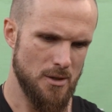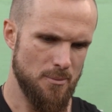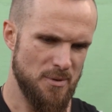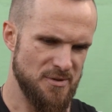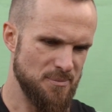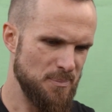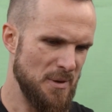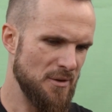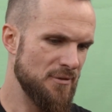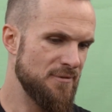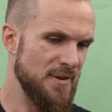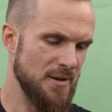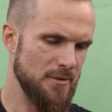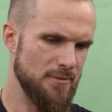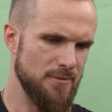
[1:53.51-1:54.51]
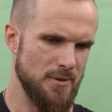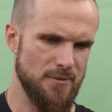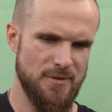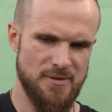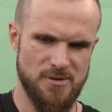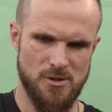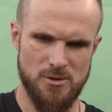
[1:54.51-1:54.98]
busy being fit and
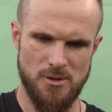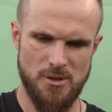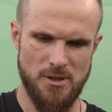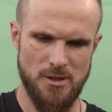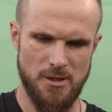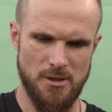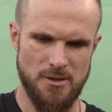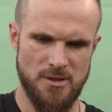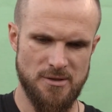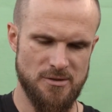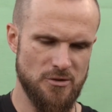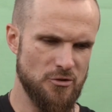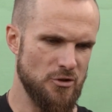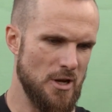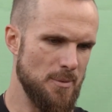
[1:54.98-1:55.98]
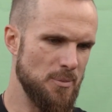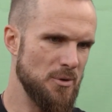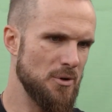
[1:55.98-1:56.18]
physically in decent shape.